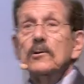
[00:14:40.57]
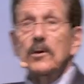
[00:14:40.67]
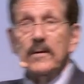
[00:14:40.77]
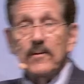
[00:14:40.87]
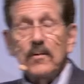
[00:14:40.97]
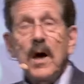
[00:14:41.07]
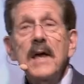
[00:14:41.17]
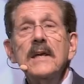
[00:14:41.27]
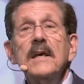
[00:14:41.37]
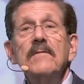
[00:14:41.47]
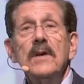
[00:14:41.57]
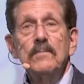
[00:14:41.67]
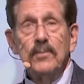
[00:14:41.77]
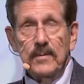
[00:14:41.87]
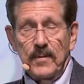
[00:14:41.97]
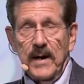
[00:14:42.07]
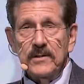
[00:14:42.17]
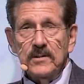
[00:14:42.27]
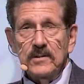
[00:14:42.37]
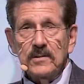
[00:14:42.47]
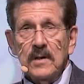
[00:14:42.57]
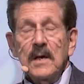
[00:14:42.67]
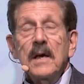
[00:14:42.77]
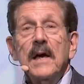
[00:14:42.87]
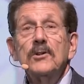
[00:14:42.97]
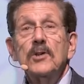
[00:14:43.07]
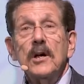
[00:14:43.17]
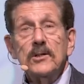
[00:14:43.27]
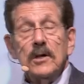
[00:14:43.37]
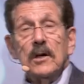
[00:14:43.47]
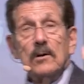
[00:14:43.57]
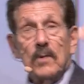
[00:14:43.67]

to the variety of input prices and judge,